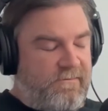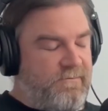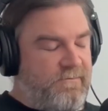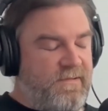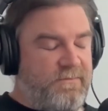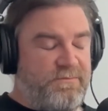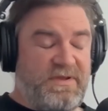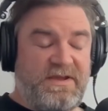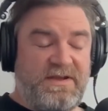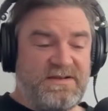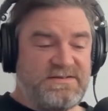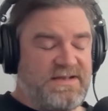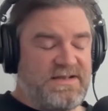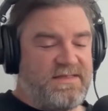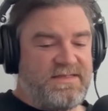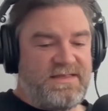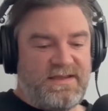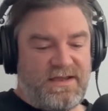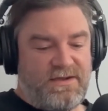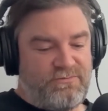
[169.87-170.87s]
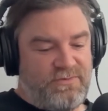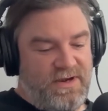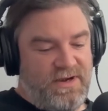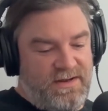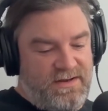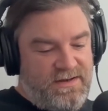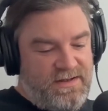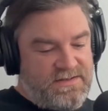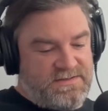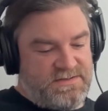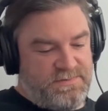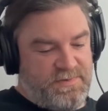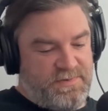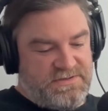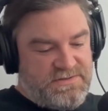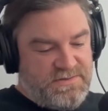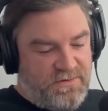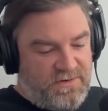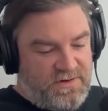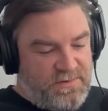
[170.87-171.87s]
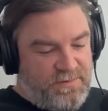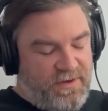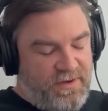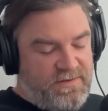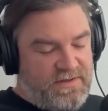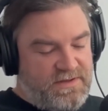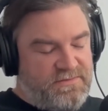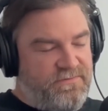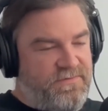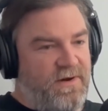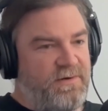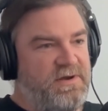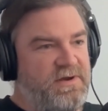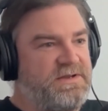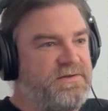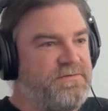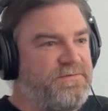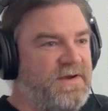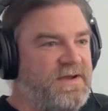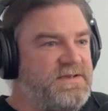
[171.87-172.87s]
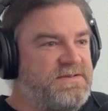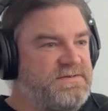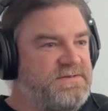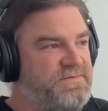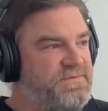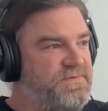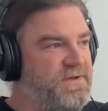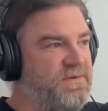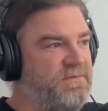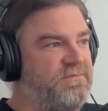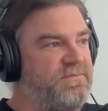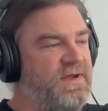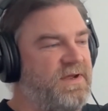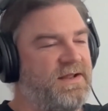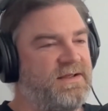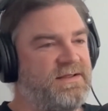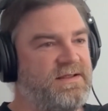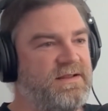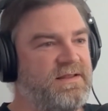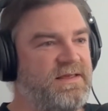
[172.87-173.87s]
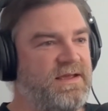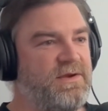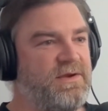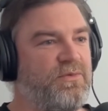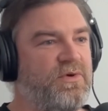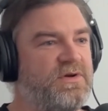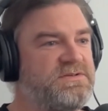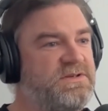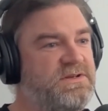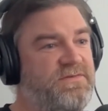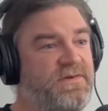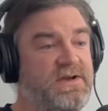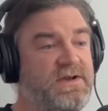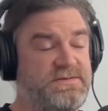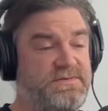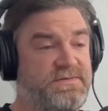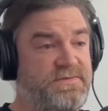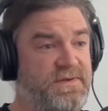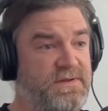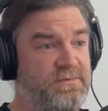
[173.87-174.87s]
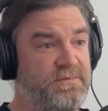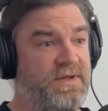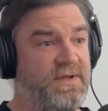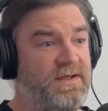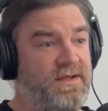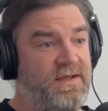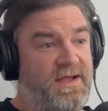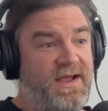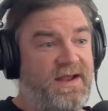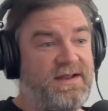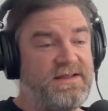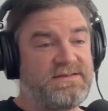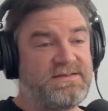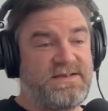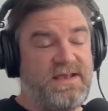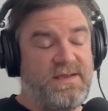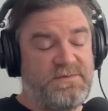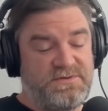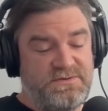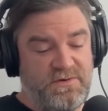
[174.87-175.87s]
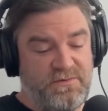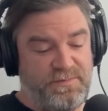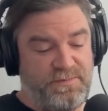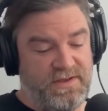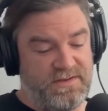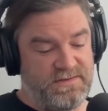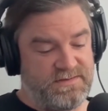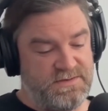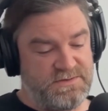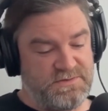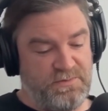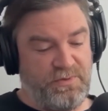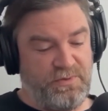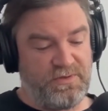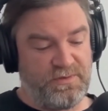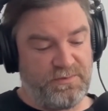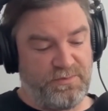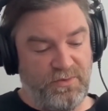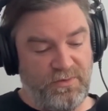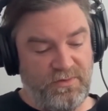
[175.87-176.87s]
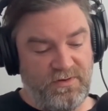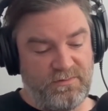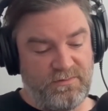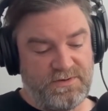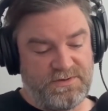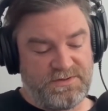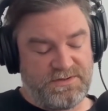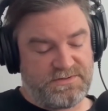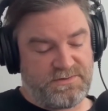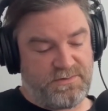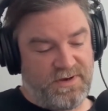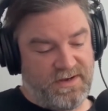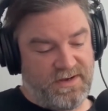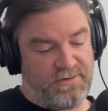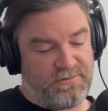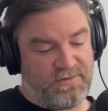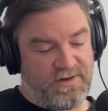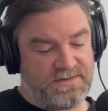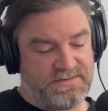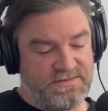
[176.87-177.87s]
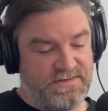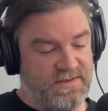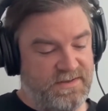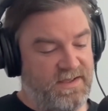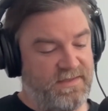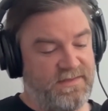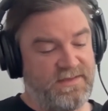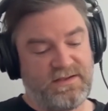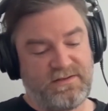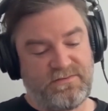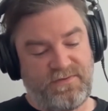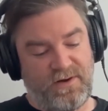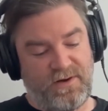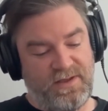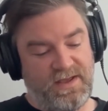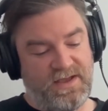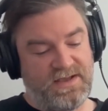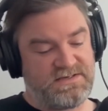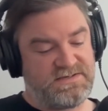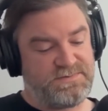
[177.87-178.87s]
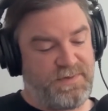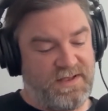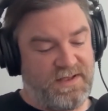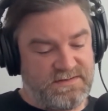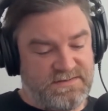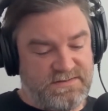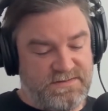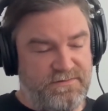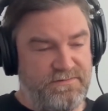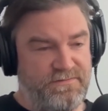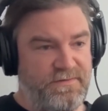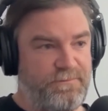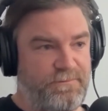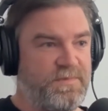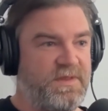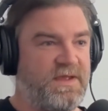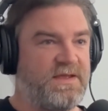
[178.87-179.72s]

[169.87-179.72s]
Because I think it really needs to be talked about. It's a very divisive film, and I didn't think it was a divisive film. And it seems to have been since we put the poll up, which is quite interesting. I think it's very expansive.